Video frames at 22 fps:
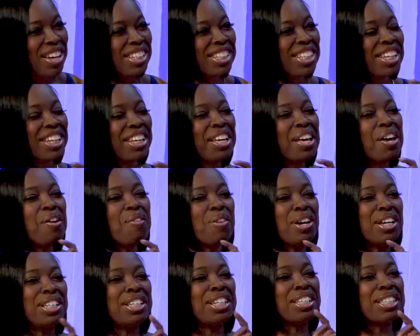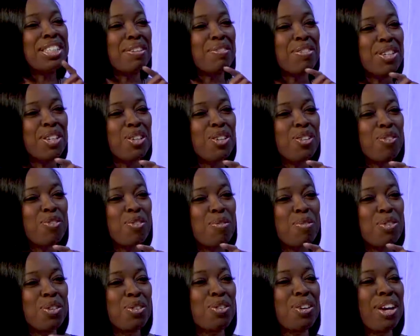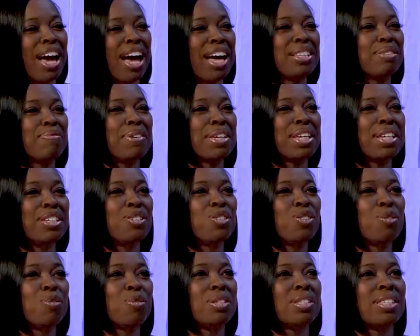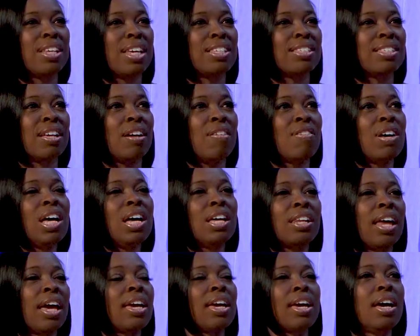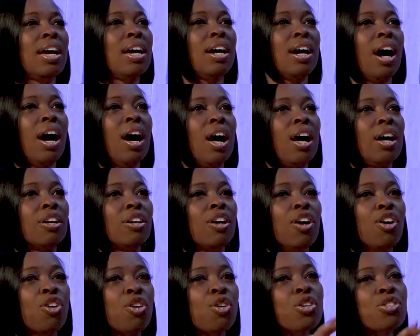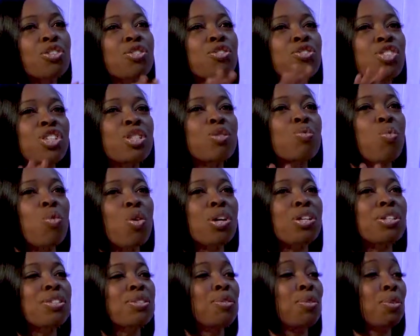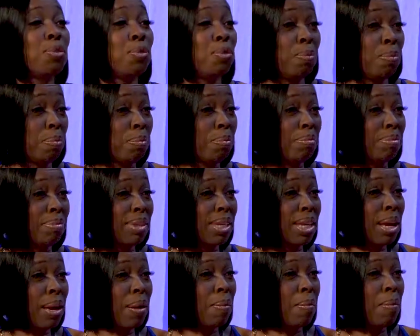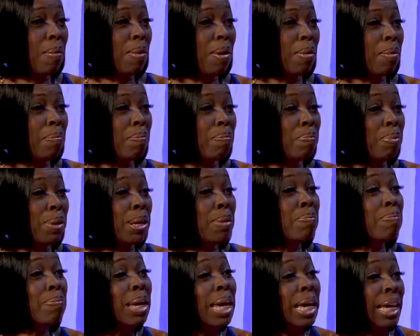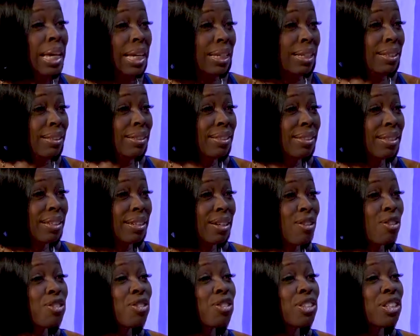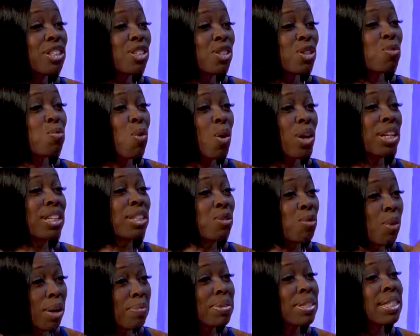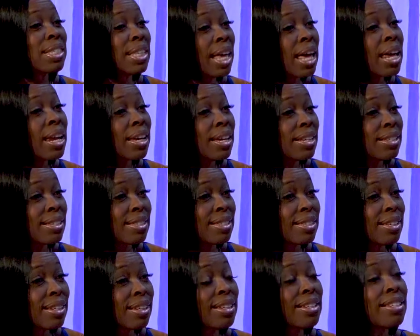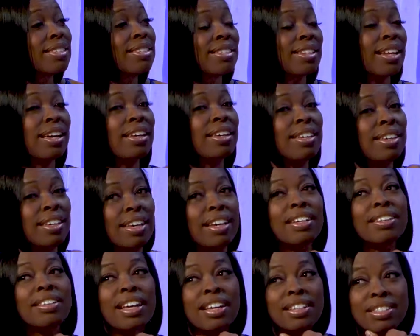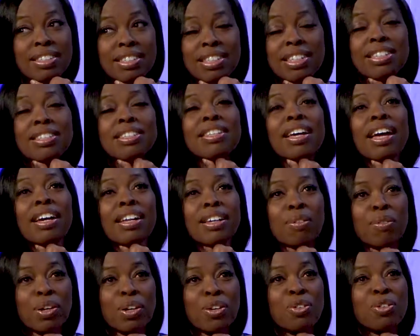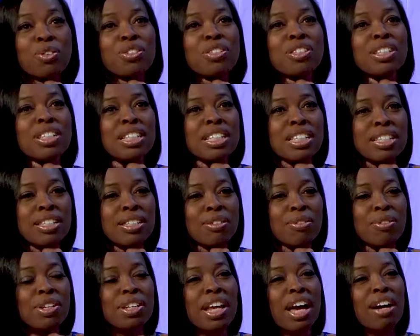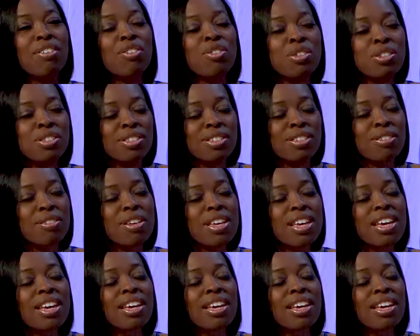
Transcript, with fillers: took we took some cues from you guys because you would say stuff like, uh, "Chrystle just wants to be mean." Chrystle is just wanting to upset us. And it's like, yeah, that's exactly what Chrystle is doing. Now, Chrystle,